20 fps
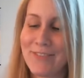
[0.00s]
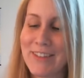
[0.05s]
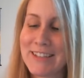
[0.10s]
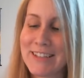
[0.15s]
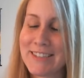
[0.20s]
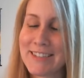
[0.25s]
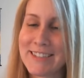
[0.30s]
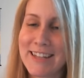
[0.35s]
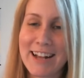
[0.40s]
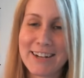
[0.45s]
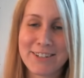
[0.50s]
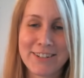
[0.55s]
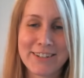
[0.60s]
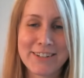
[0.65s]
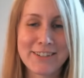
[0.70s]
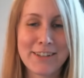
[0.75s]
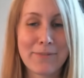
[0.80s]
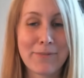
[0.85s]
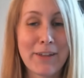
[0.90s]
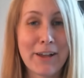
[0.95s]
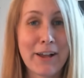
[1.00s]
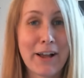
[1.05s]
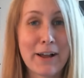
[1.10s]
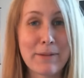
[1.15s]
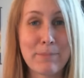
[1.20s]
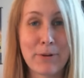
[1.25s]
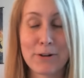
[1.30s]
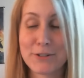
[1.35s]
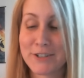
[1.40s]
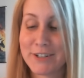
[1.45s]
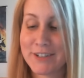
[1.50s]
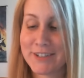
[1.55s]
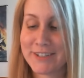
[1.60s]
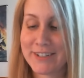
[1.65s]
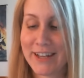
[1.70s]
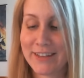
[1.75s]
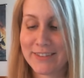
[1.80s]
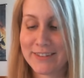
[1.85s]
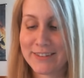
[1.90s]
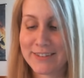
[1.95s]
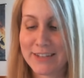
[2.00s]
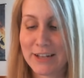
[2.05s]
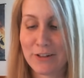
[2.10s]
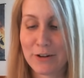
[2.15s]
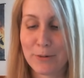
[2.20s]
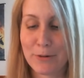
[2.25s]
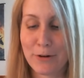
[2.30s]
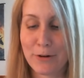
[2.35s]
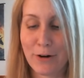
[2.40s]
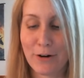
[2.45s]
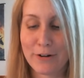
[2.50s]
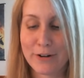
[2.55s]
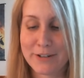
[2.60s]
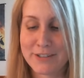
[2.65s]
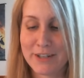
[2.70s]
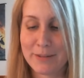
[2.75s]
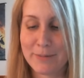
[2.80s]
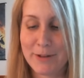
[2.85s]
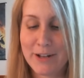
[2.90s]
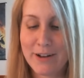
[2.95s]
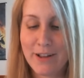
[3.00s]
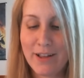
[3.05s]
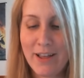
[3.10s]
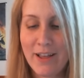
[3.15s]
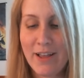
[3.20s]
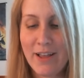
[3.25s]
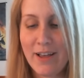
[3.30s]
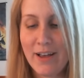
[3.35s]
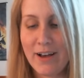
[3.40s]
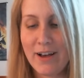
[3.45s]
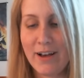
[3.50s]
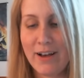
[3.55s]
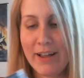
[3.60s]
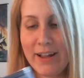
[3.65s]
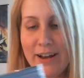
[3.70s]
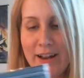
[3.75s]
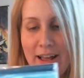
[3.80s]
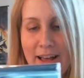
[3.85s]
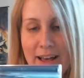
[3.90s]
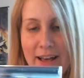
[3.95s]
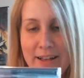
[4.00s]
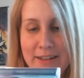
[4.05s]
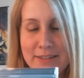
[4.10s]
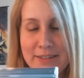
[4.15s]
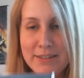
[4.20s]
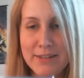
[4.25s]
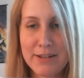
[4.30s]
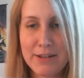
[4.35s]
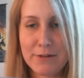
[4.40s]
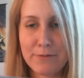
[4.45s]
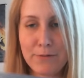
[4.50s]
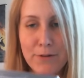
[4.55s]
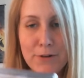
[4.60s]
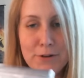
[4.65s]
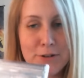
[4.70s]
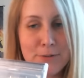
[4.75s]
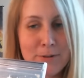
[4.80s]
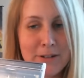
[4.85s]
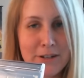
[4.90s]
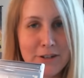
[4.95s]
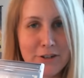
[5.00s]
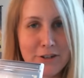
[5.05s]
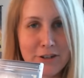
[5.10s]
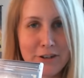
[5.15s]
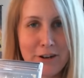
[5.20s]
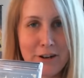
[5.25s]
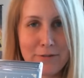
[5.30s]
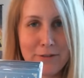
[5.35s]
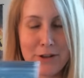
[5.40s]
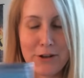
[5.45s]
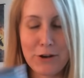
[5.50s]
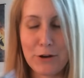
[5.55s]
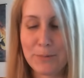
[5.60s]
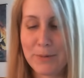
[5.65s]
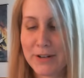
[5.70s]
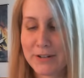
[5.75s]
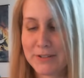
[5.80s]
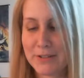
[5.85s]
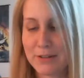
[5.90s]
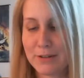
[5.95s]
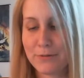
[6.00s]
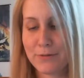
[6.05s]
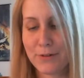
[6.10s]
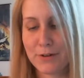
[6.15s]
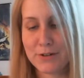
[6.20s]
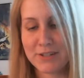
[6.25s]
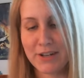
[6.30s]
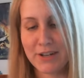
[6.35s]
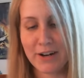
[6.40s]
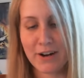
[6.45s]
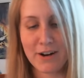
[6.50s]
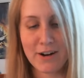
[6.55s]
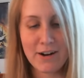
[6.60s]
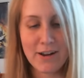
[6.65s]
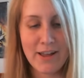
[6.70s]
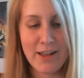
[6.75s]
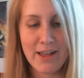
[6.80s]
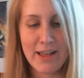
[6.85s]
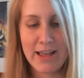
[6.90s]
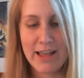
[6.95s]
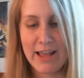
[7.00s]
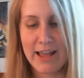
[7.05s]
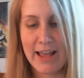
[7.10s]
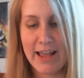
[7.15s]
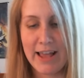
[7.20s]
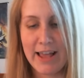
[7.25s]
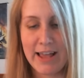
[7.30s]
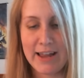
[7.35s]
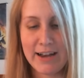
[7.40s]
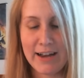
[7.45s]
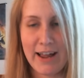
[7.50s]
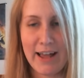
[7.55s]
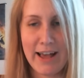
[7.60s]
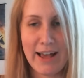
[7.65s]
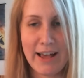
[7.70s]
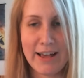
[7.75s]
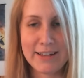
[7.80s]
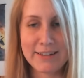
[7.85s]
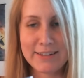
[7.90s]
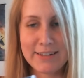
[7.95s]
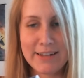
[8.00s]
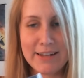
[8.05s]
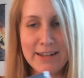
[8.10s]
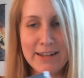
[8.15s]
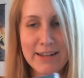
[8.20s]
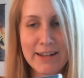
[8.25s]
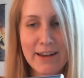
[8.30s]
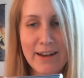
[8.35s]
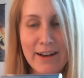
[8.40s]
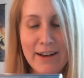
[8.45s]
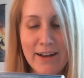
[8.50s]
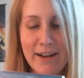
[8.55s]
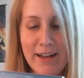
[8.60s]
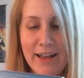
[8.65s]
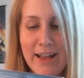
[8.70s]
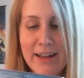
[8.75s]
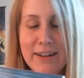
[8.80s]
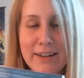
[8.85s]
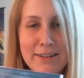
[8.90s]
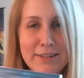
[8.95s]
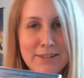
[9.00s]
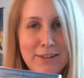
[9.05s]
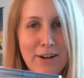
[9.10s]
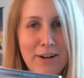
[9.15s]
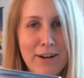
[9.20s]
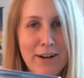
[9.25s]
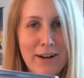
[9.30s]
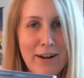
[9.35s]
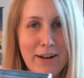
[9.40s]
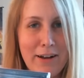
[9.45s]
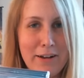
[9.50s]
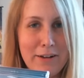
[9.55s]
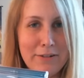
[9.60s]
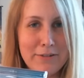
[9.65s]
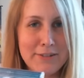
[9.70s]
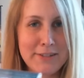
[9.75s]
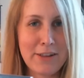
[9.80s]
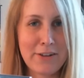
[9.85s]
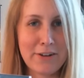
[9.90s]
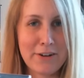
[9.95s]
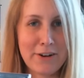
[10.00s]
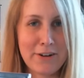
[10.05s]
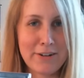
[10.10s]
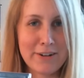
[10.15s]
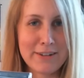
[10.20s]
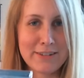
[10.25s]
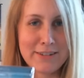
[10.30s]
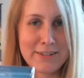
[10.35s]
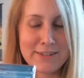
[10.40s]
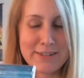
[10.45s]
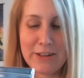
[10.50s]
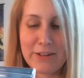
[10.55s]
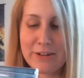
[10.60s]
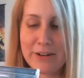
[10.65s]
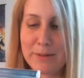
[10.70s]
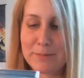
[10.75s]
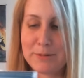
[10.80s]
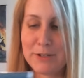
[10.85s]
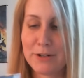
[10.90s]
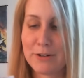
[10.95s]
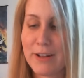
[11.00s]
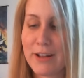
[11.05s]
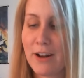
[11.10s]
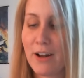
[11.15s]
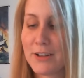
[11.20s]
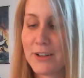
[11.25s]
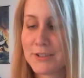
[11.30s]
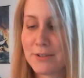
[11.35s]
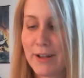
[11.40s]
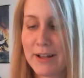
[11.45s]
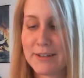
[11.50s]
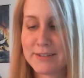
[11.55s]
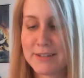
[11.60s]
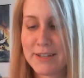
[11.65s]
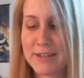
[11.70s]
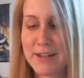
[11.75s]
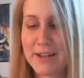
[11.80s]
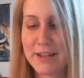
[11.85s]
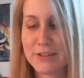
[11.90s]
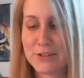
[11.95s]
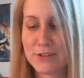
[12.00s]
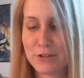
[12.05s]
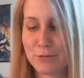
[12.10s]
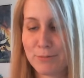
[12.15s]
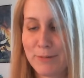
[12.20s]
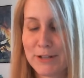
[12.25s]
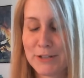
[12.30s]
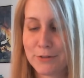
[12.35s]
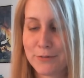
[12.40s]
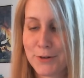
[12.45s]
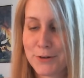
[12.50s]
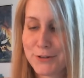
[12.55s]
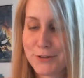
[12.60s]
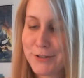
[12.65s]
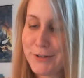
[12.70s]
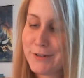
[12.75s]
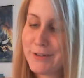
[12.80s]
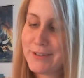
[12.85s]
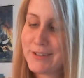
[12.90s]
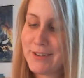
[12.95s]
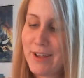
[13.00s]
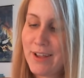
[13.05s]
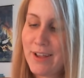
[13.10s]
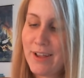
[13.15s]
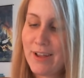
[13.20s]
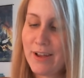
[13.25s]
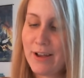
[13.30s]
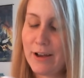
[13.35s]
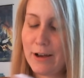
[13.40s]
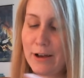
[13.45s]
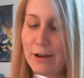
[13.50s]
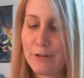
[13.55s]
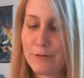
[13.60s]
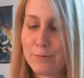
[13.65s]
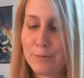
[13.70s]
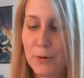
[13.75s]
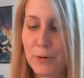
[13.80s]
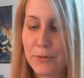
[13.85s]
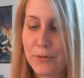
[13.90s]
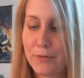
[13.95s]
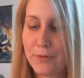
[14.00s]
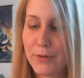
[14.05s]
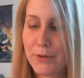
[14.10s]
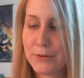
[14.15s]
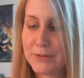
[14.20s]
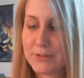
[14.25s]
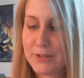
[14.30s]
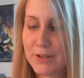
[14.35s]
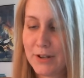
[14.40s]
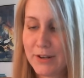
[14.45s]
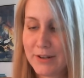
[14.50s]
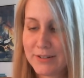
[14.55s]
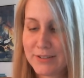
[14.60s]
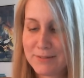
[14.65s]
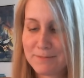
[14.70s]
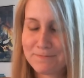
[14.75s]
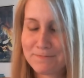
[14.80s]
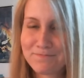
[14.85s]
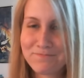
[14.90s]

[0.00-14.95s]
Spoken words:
This is actually something I purchased at the Sailor Moon art exhibit. It has the first rendition of the opening, so the first singer. And it has the ending song of Sailor Uranus and Sailor Neptune. It also has the instrumental versions of both of those songs.